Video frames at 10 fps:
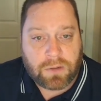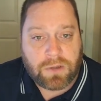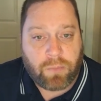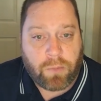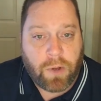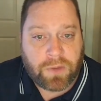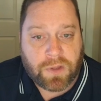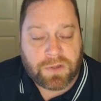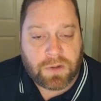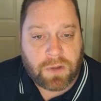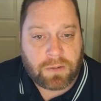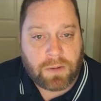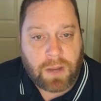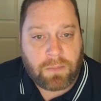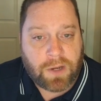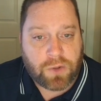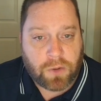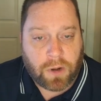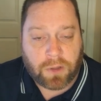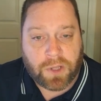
to promote this and make sure that